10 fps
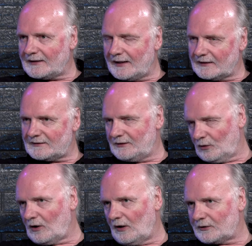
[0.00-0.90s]
that it's still
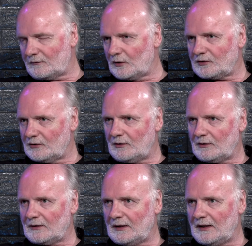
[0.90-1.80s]

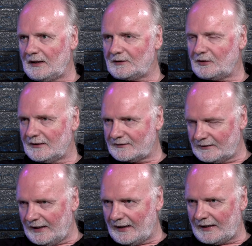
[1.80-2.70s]
controversial to this
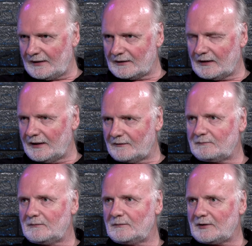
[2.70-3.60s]
day kind of
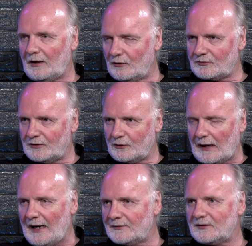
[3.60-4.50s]
tells you there
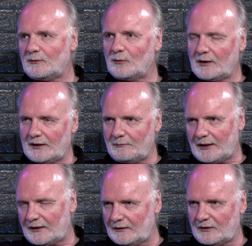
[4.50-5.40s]
hasn't really
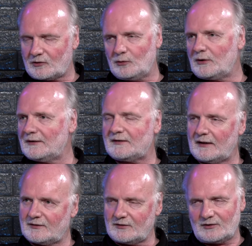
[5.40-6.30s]
been a true
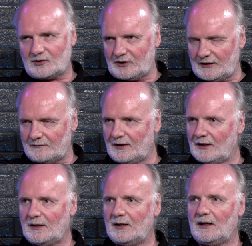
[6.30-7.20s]
consensus achieved.
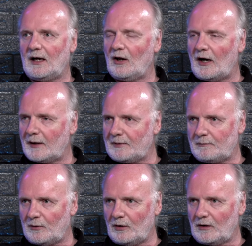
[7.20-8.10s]
A lot of
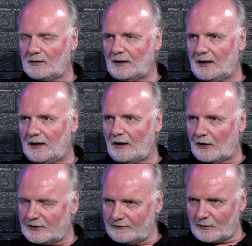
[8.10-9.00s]
people
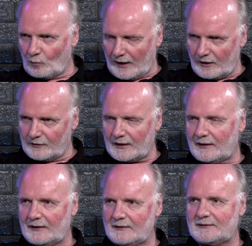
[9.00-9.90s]
aren't even aware that
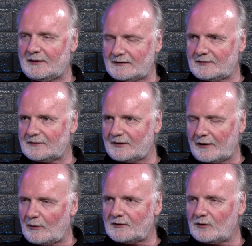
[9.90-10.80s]
it exists,
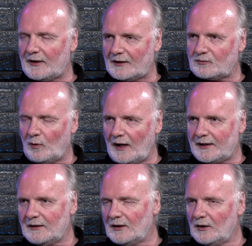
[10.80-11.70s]
etc. So that's
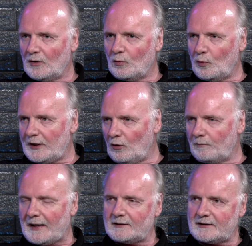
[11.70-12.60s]
why we
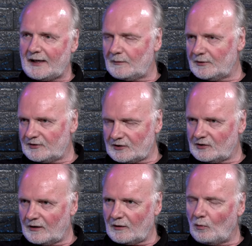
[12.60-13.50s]
don't take a
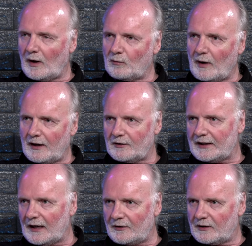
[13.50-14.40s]
position on it one way or
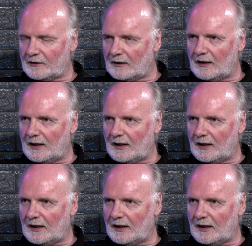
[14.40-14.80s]
the other.